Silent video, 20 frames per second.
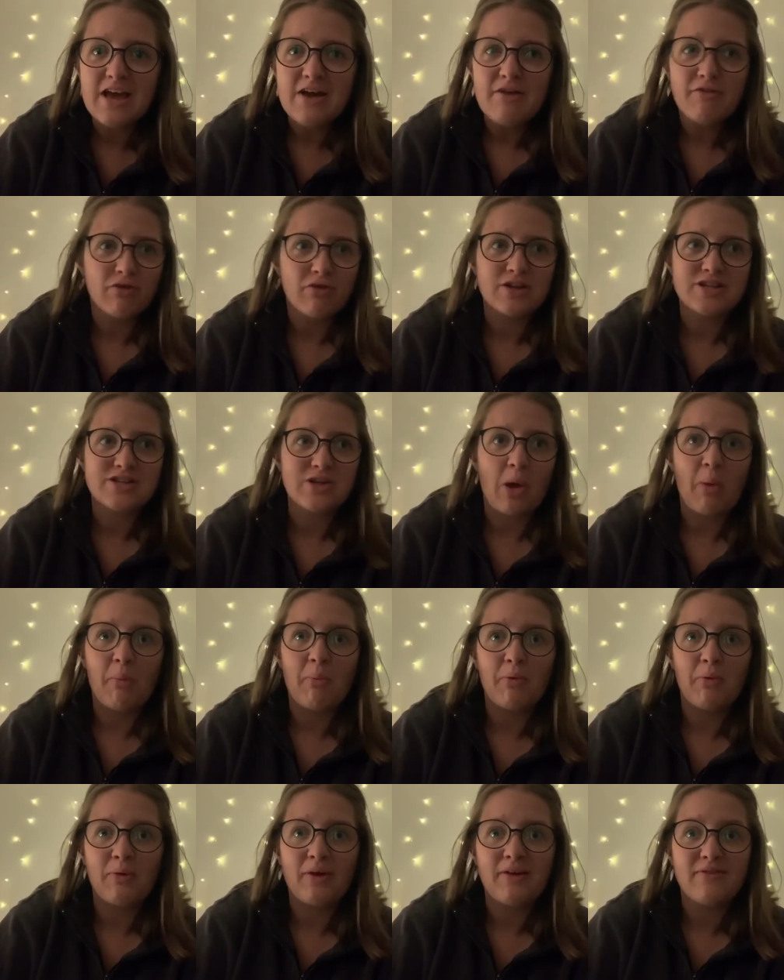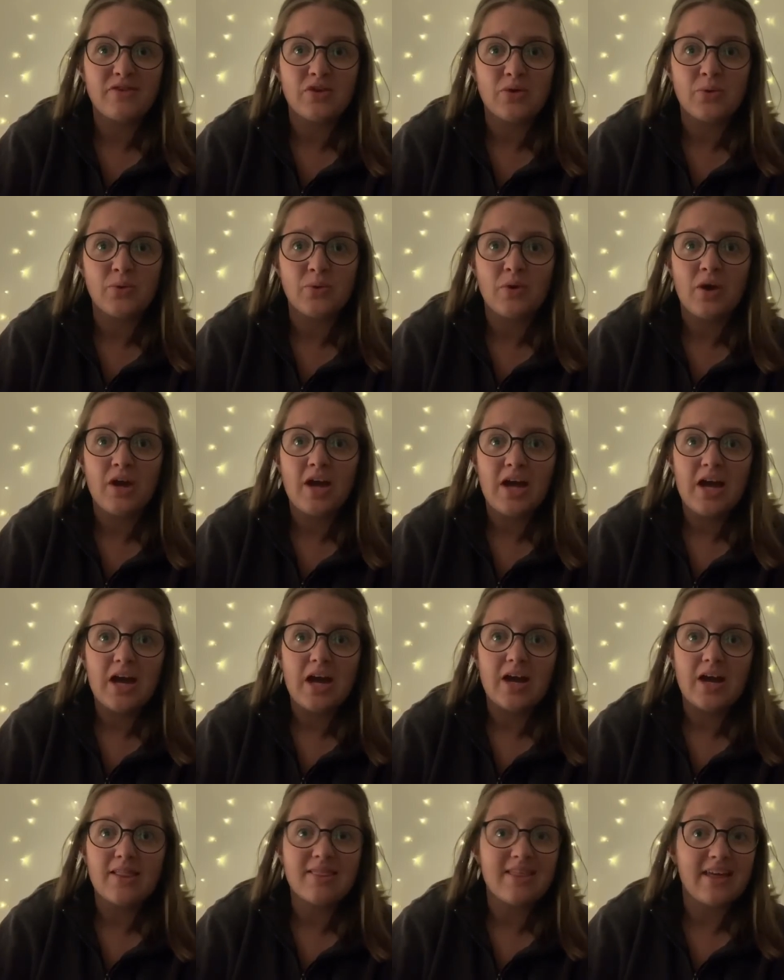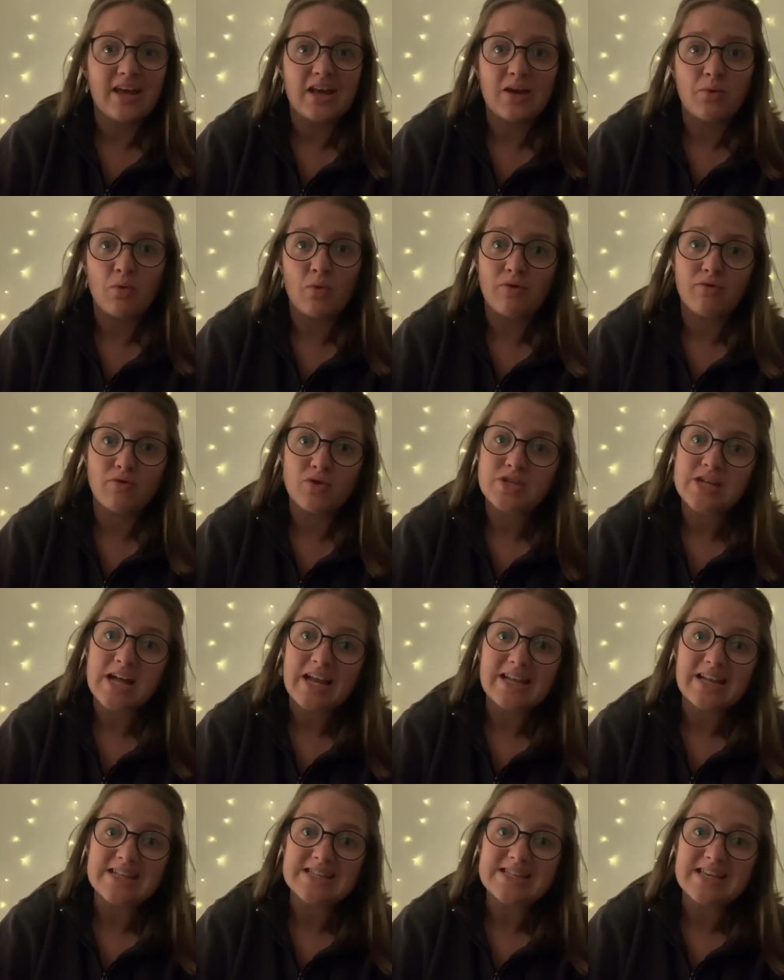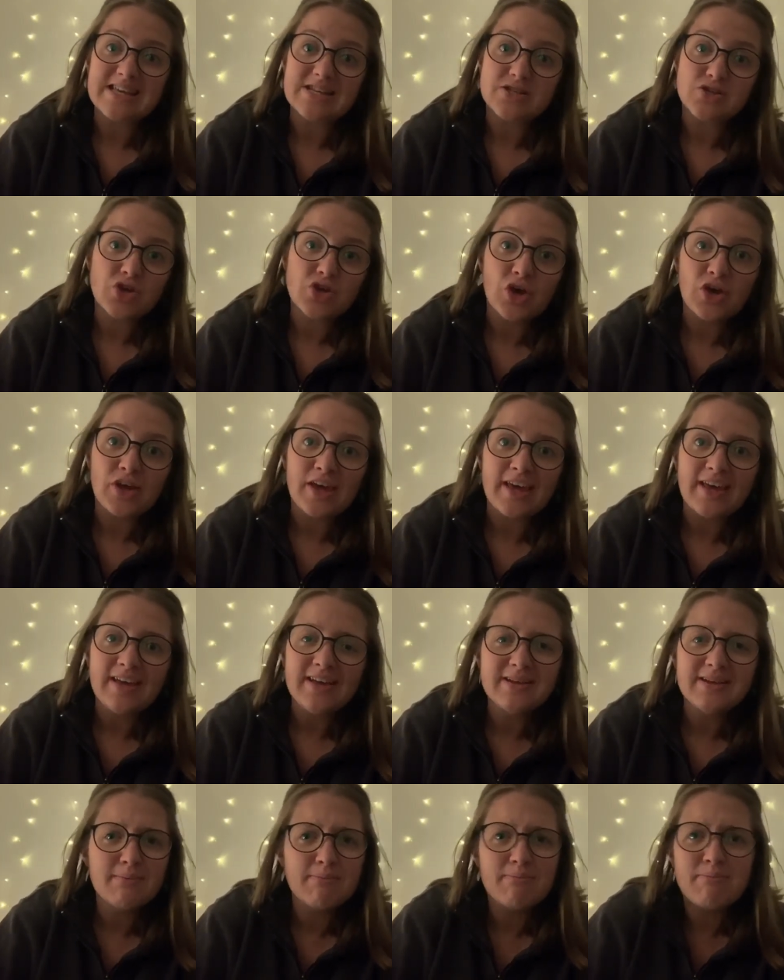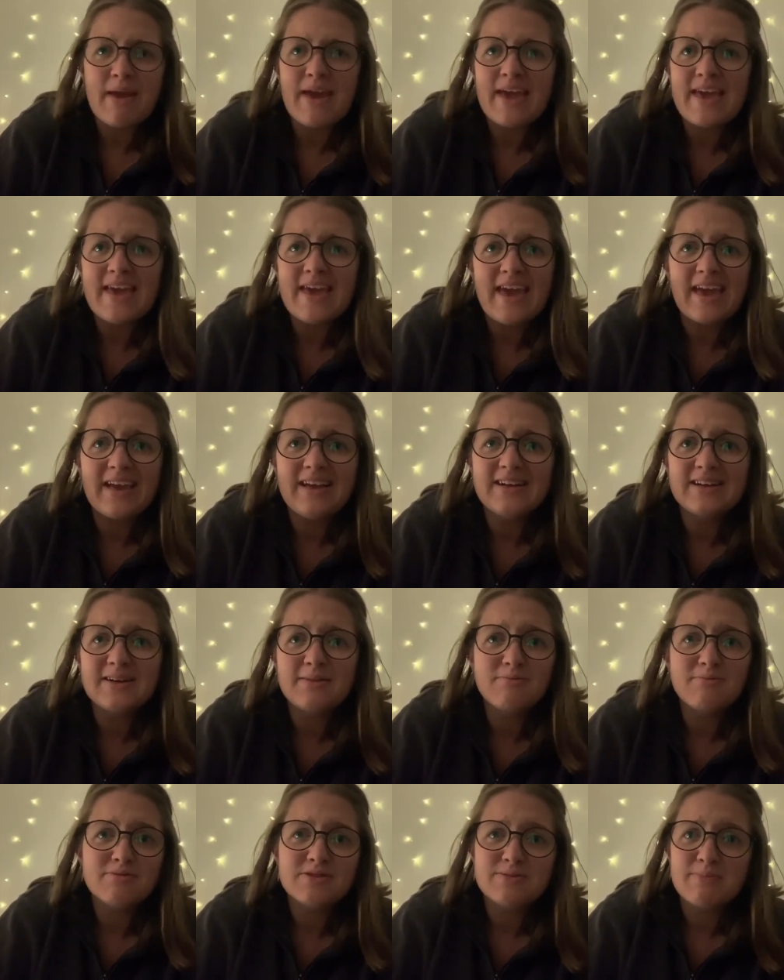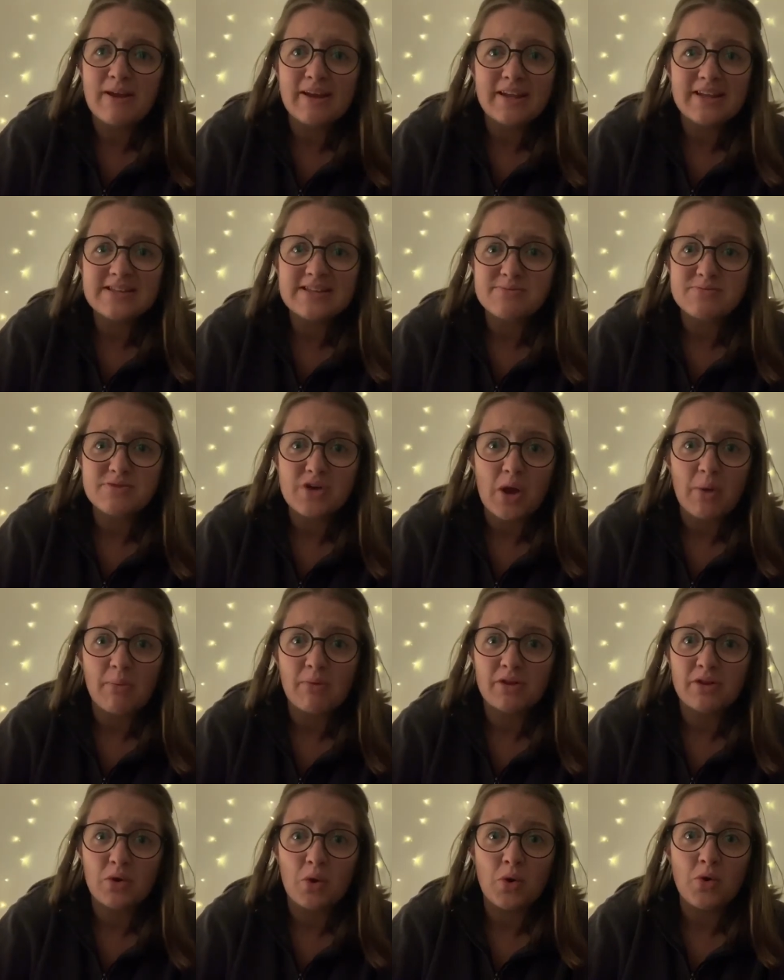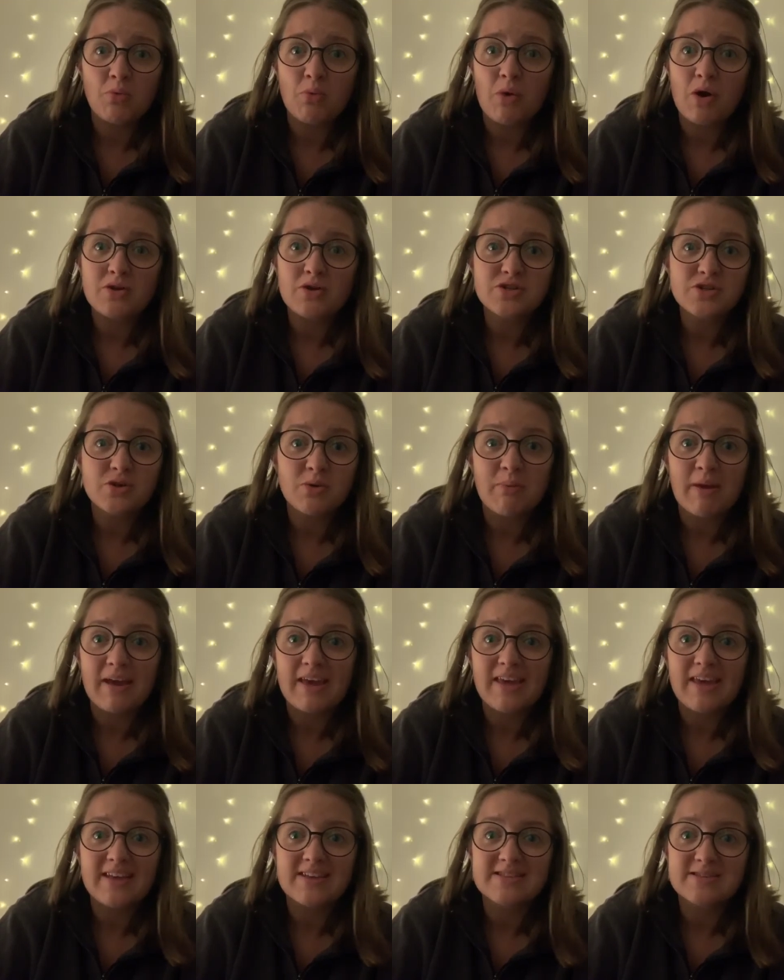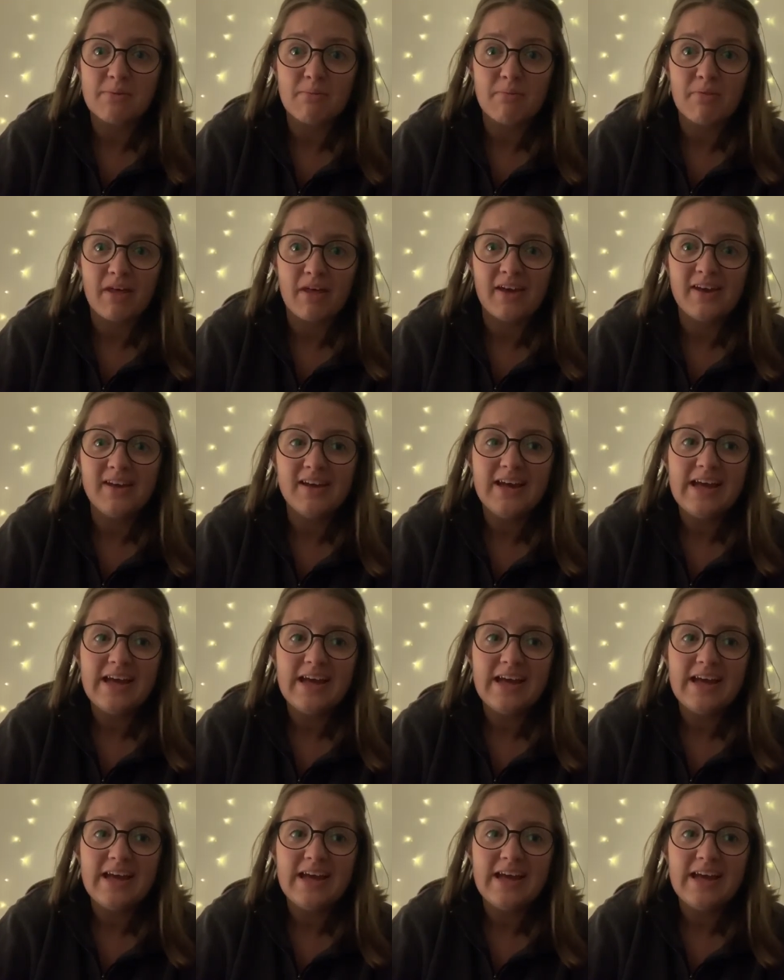For example, if you think one of your talents is cooking, baking, spending some time with God whilst you're baking something